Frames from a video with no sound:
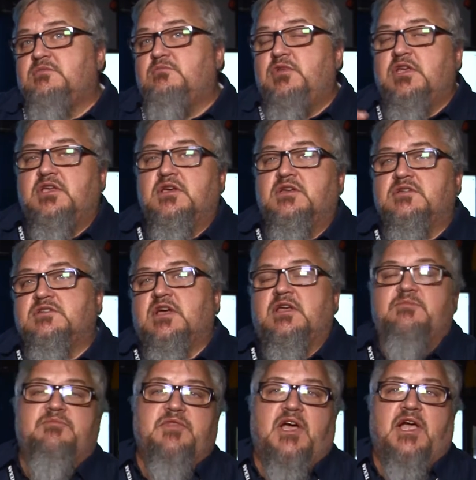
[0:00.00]
because
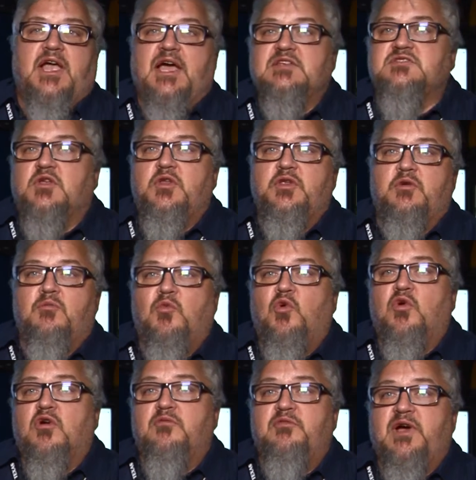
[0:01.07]
I ask a little
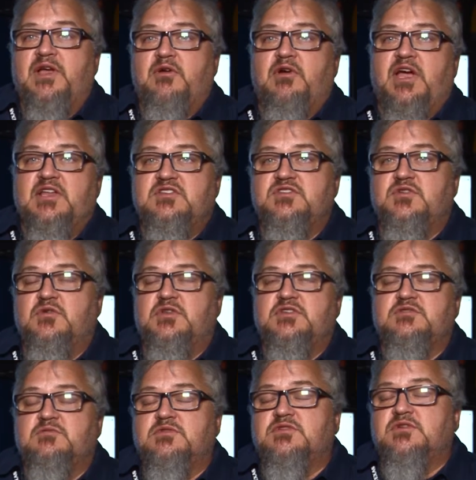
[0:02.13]
more of my grad
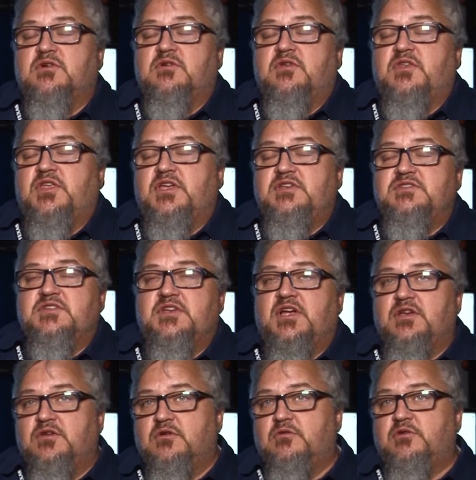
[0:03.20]
students with certain things than
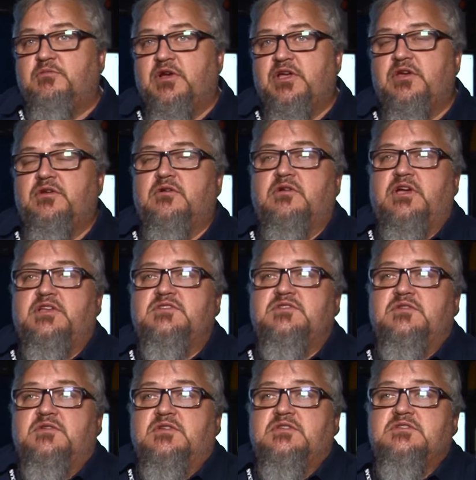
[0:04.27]
I do with my undergrad
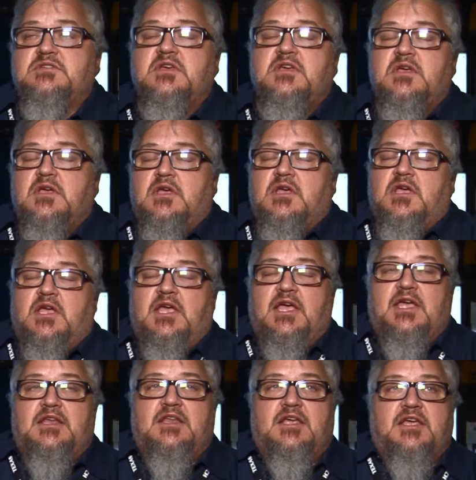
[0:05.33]
students.
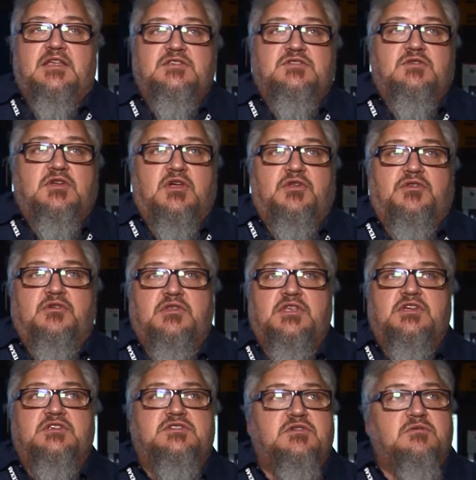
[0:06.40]
And as you go through
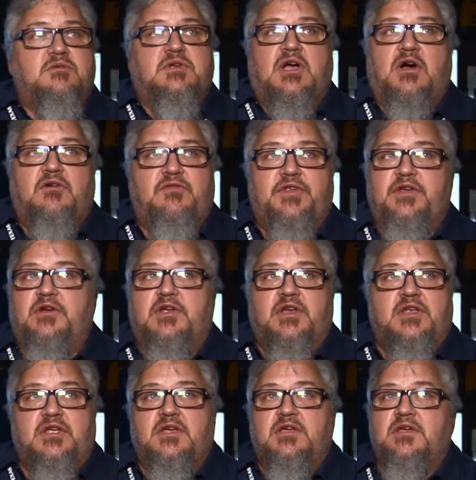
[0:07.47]
this, hopefully
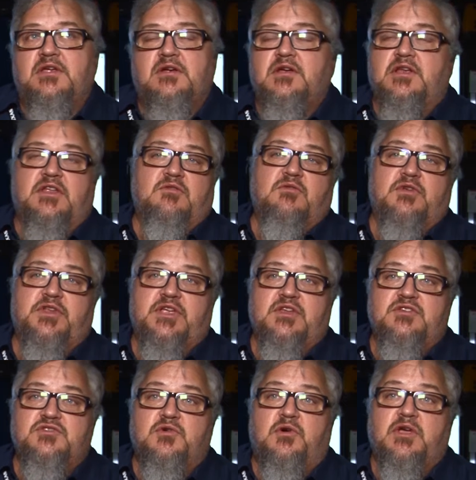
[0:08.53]
you're gonna really
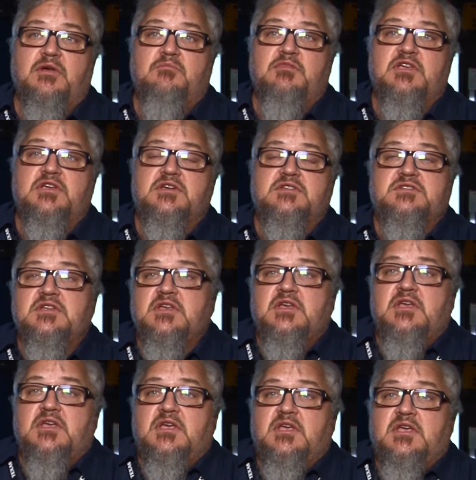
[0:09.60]
enjoy it, because
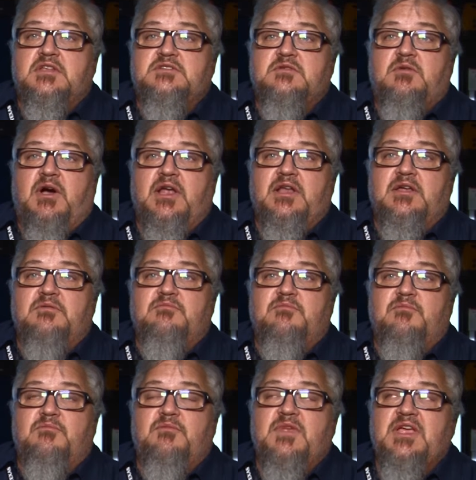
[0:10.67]
it's quite an
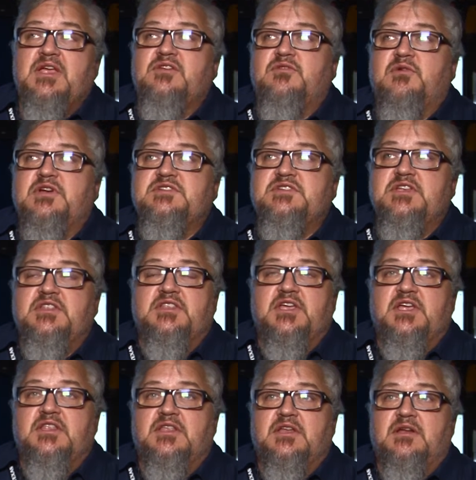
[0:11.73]
interesting
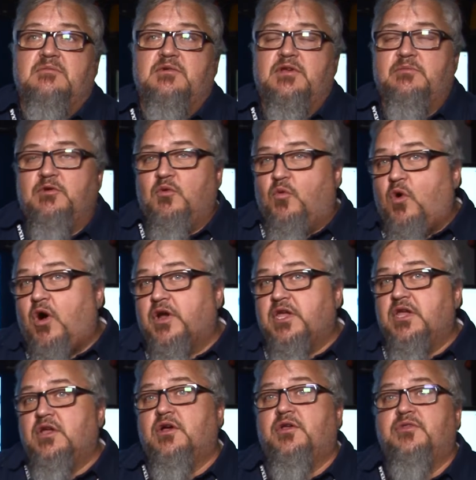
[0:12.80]
thing that I'm going to be
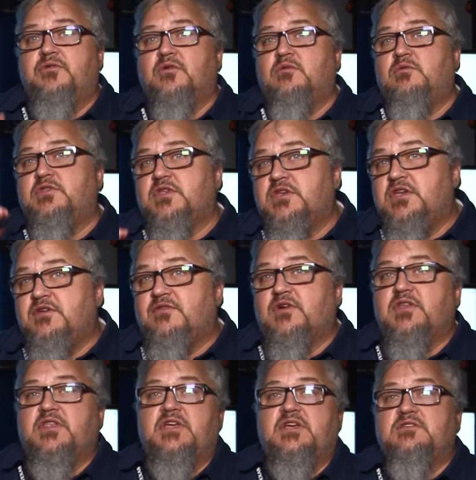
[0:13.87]
walking you all through with the
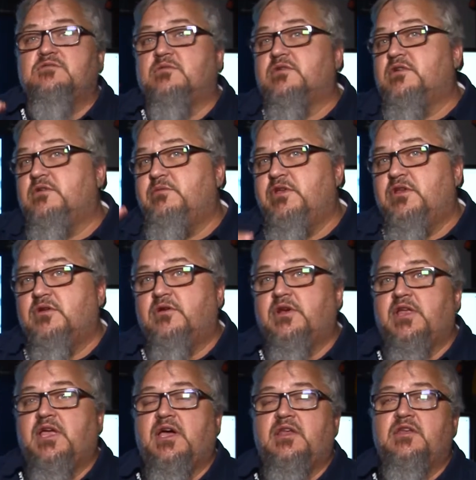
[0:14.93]
different things. We're going to be
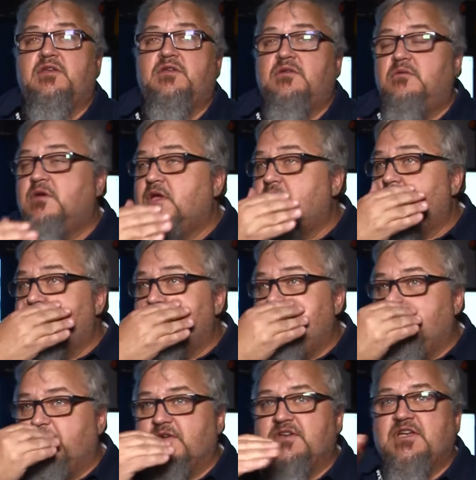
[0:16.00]
learning how to do
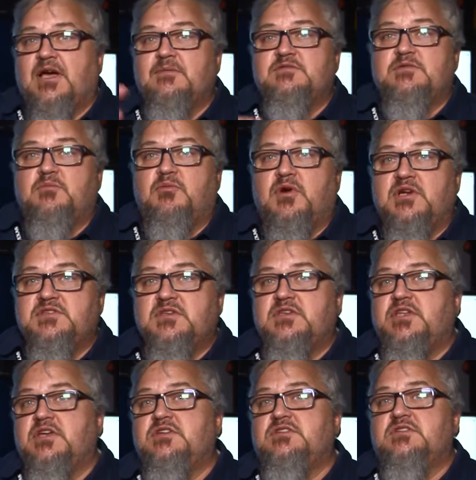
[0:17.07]
different types of
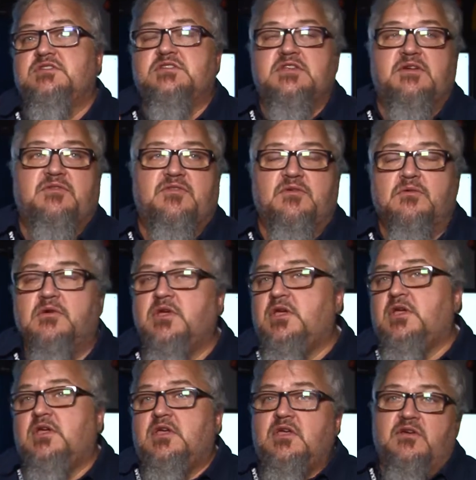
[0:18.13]
presentation stuff through
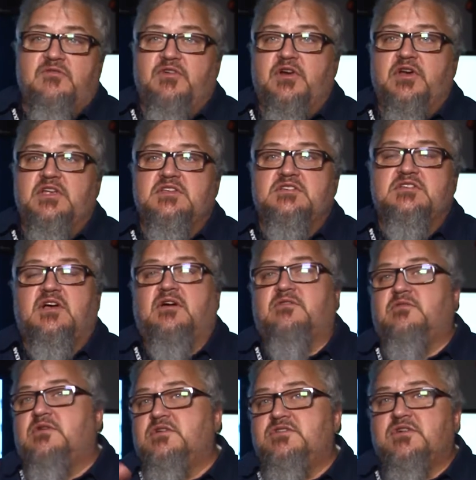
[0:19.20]
various
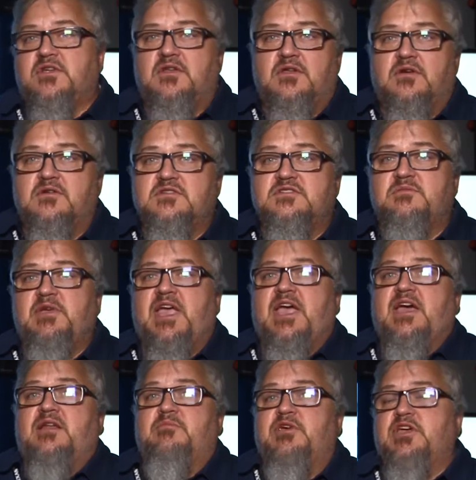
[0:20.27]
softwares. You're going to learn some
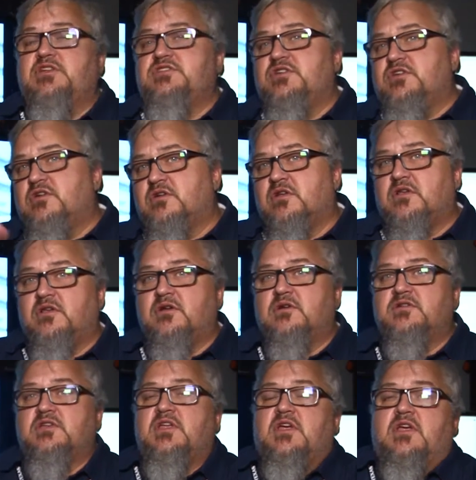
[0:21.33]
animation. You're going to
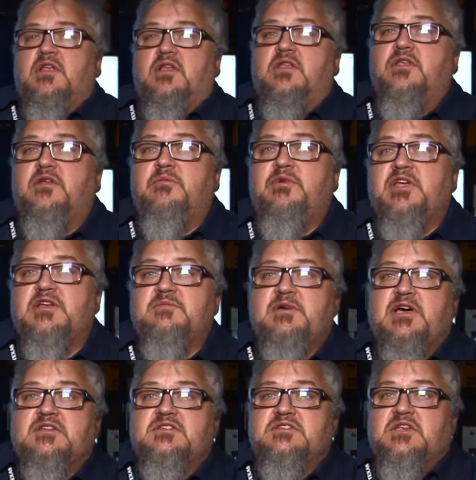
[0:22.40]
learn a little bit
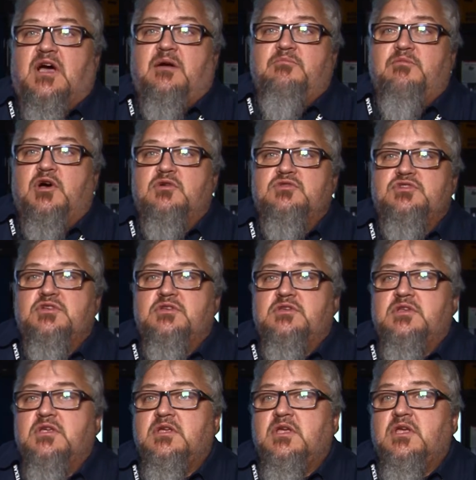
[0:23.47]
about stop motion